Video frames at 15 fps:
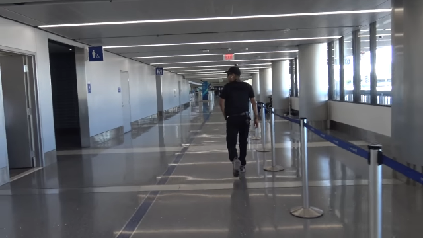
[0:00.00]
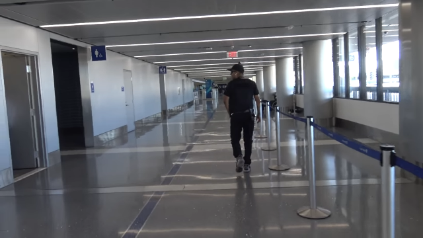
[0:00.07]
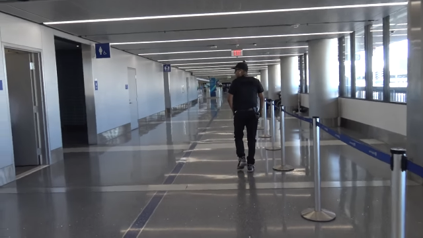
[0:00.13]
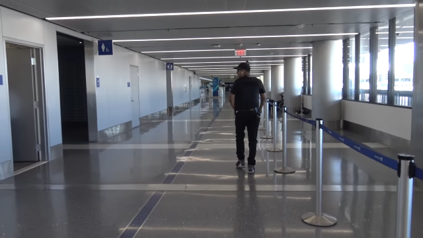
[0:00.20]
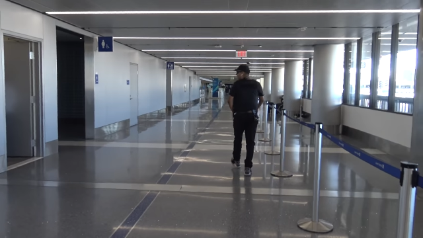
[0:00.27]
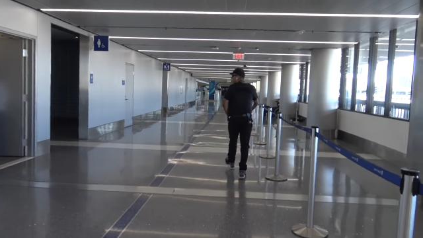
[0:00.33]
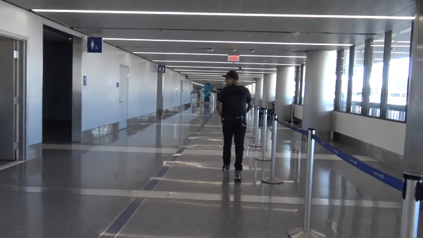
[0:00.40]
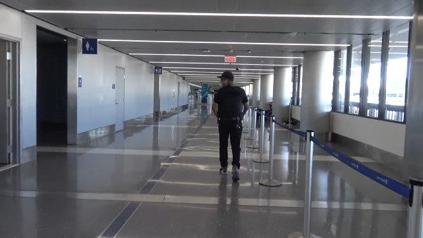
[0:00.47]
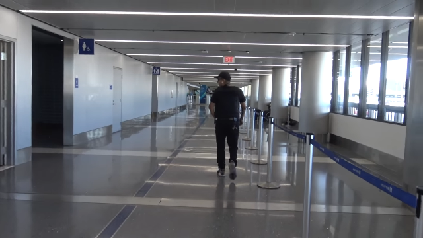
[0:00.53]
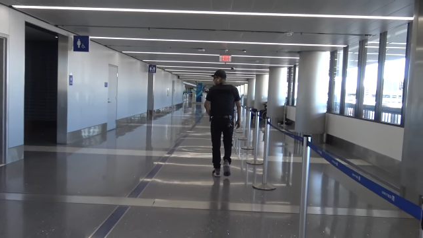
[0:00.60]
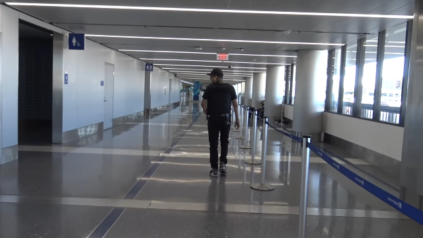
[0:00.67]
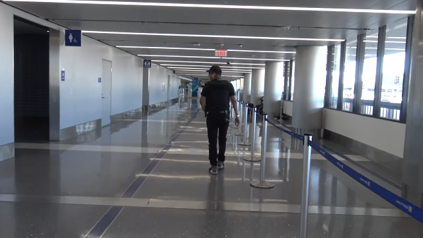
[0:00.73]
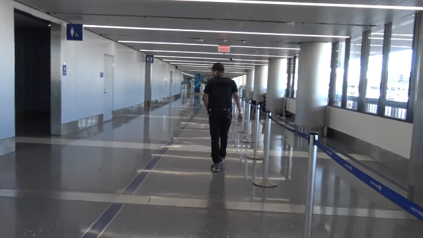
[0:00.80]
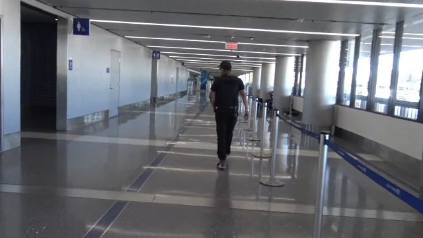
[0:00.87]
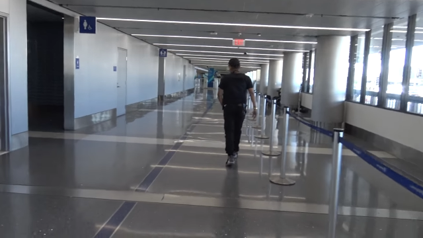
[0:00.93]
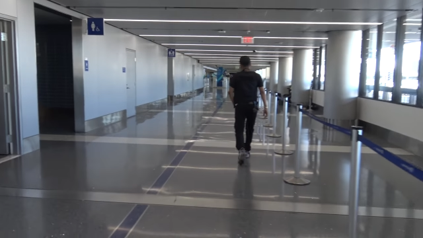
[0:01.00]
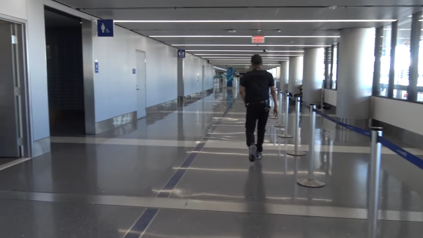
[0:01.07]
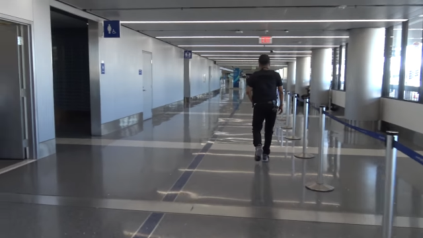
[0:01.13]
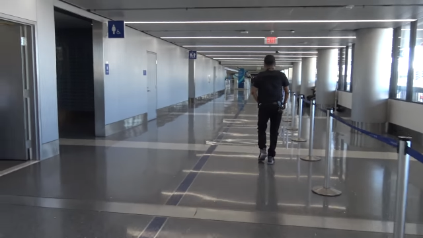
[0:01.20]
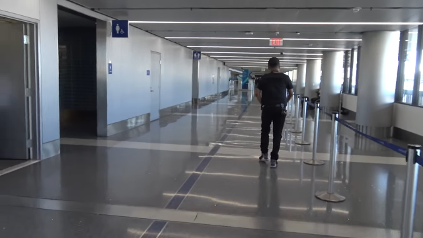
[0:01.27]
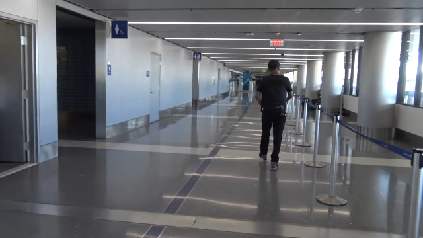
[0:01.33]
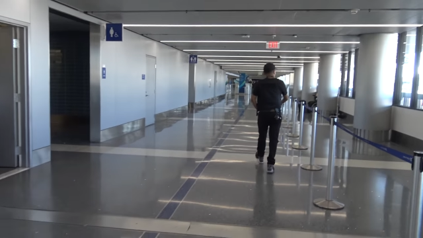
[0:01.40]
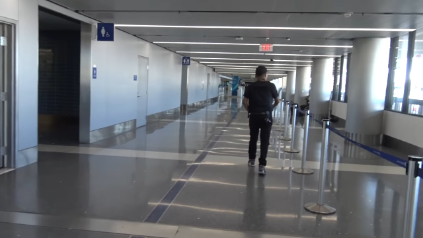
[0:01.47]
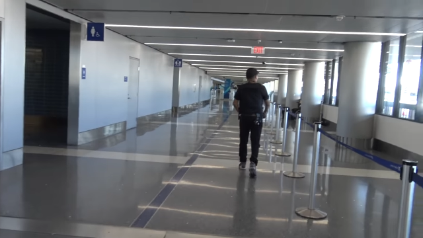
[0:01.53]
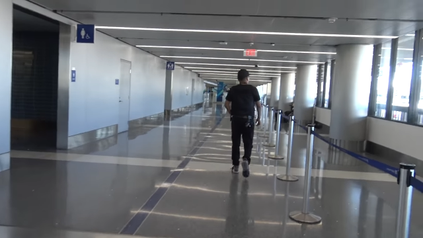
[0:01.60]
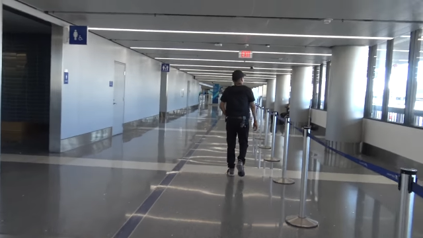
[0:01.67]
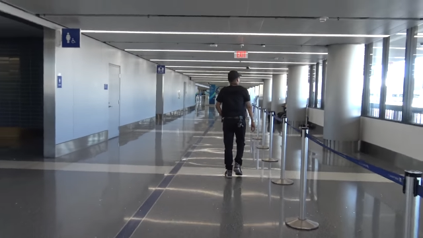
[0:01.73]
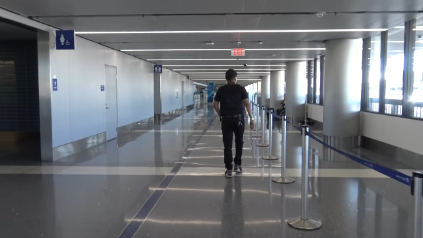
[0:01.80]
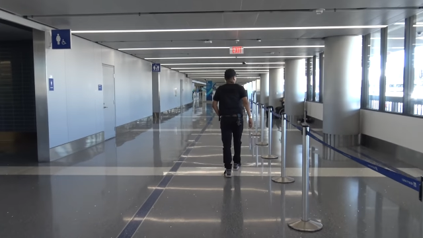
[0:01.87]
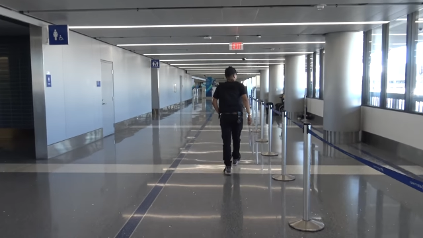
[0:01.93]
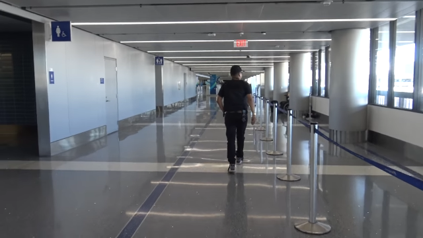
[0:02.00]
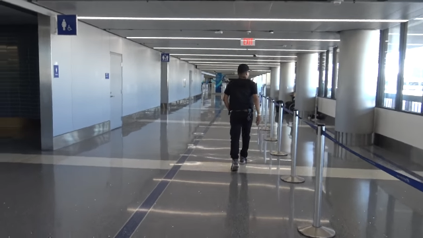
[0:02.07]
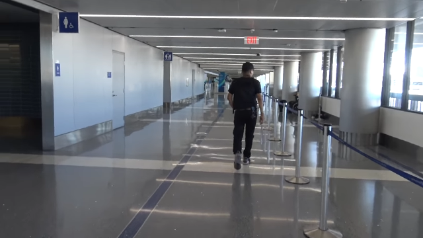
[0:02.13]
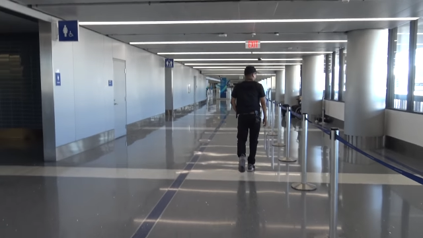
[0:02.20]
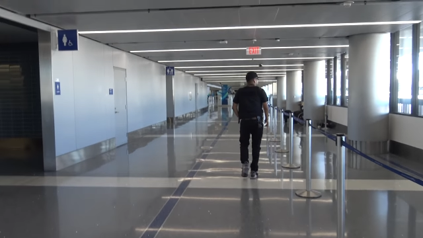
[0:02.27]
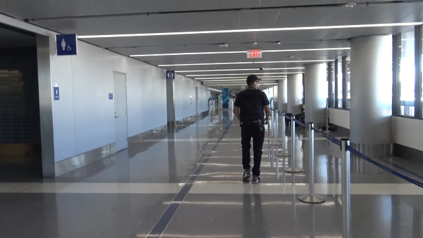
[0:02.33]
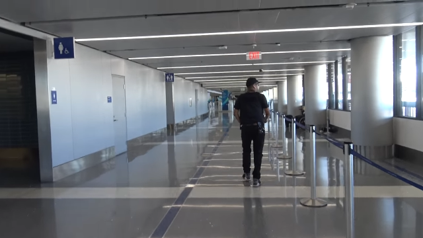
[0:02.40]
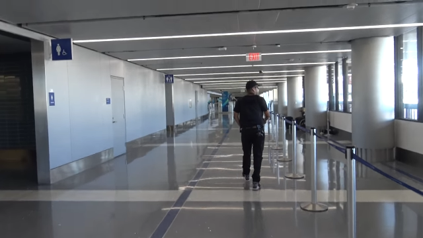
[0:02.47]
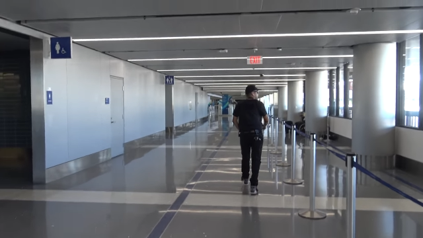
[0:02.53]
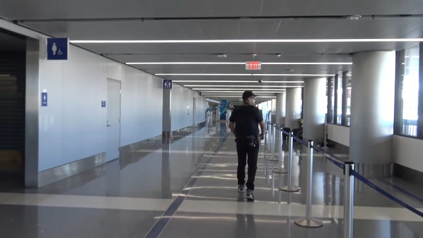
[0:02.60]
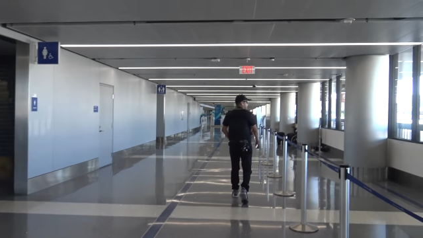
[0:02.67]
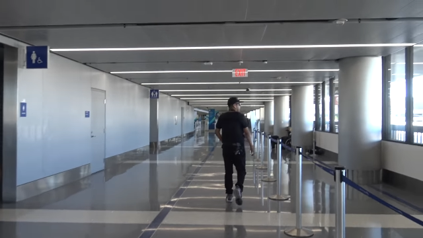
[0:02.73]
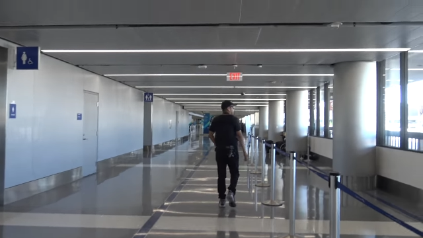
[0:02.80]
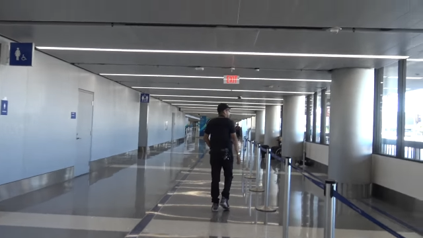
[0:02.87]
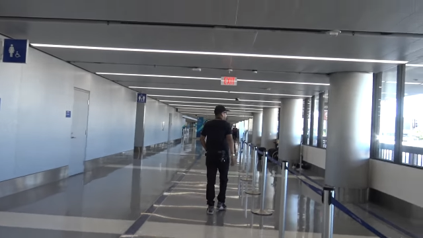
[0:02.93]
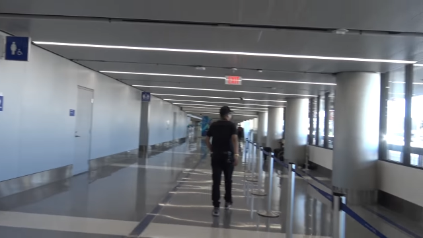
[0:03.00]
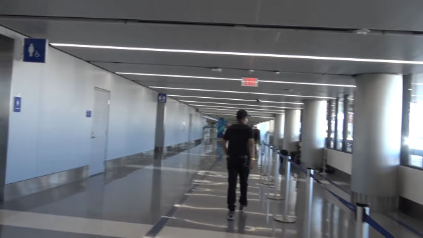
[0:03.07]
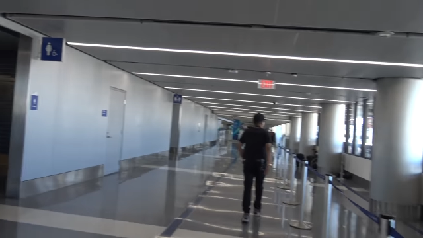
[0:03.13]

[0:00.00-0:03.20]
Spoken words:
Nobody's mouth can be seen.